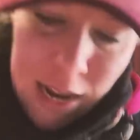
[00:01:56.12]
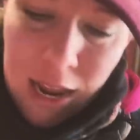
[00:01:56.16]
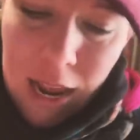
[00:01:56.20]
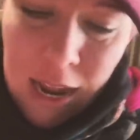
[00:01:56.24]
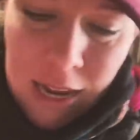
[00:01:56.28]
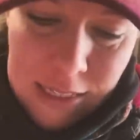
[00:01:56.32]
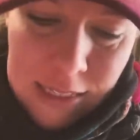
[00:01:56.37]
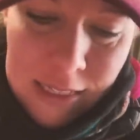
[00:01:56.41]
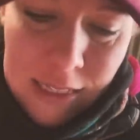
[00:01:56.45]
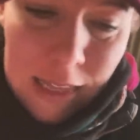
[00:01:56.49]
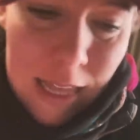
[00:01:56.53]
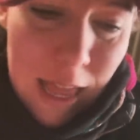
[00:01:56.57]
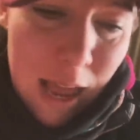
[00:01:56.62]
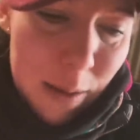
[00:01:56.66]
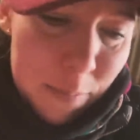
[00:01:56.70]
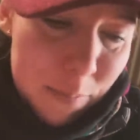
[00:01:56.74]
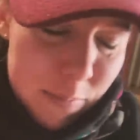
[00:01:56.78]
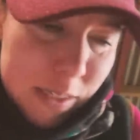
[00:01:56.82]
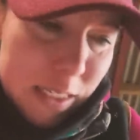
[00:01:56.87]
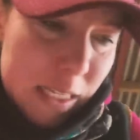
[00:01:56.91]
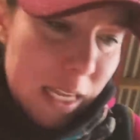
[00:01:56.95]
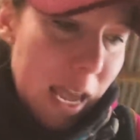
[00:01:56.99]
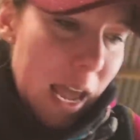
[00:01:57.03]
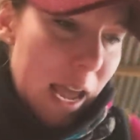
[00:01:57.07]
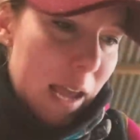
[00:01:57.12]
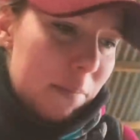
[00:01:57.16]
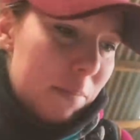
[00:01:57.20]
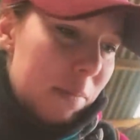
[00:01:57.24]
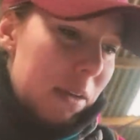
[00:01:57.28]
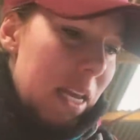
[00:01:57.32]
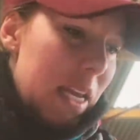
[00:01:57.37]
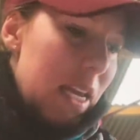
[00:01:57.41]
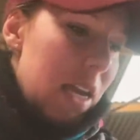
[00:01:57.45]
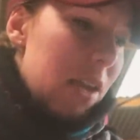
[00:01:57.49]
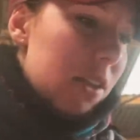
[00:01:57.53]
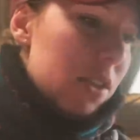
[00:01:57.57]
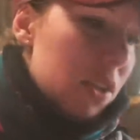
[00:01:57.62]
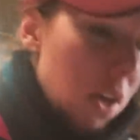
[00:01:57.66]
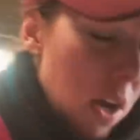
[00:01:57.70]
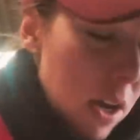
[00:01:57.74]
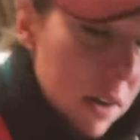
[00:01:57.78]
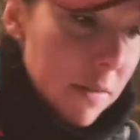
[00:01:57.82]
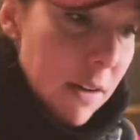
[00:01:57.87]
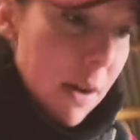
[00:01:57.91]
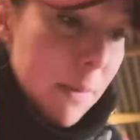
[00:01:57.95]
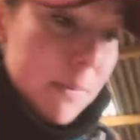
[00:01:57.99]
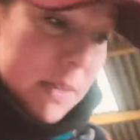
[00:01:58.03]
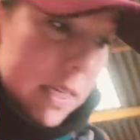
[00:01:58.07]
its lambs came near, so I
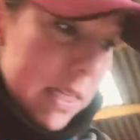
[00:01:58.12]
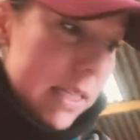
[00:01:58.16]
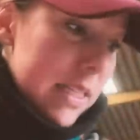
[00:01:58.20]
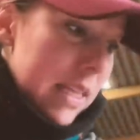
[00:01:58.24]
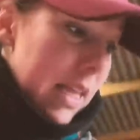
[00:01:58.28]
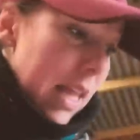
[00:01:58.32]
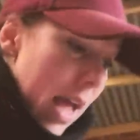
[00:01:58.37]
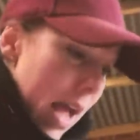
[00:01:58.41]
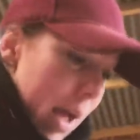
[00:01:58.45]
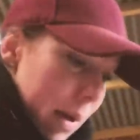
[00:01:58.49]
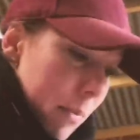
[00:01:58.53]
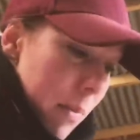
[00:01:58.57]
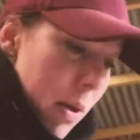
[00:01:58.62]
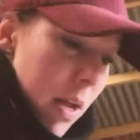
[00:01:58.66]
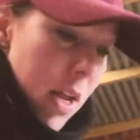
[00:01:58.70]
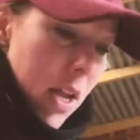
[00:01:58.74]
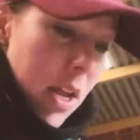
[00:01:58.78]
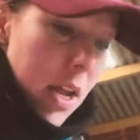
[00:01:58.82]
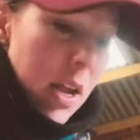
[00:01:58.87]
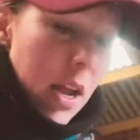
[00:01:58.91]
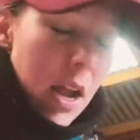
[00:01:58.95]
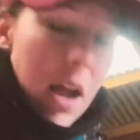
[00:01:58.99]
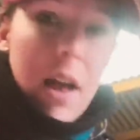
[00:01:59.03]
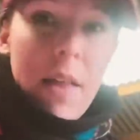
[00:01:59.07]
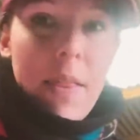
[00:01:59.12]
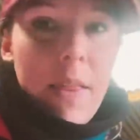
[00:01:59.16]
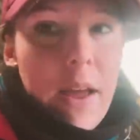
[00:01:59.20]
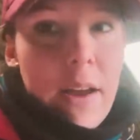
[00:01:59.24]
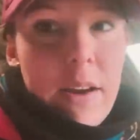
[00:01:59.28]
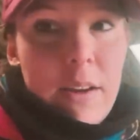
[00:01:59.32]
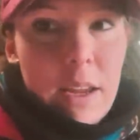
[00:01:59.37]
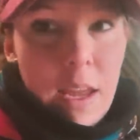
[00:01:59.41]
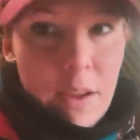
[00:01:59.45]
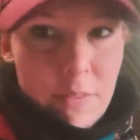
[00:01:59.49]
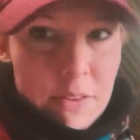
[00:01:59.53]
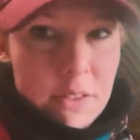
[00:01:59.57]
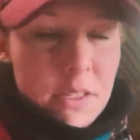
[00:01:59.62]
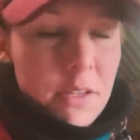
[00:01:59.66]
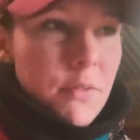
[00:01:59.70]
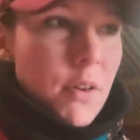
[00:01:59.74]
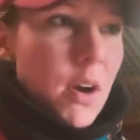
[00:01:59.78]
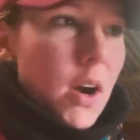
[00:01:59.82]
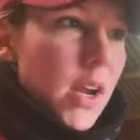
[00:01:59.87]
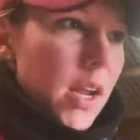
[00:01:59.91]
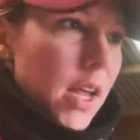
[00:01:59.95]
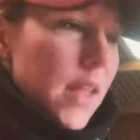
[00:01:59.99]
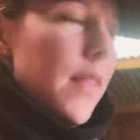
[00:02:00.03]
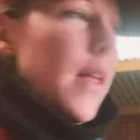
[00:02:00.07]
grabbed its lamb and then gave it to
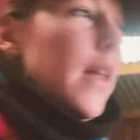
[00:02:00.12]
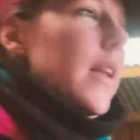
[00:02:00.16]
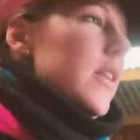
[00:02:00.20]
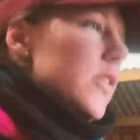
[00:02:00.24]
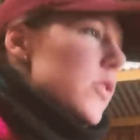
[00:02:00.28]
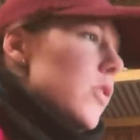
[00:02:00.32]
Roy, and then its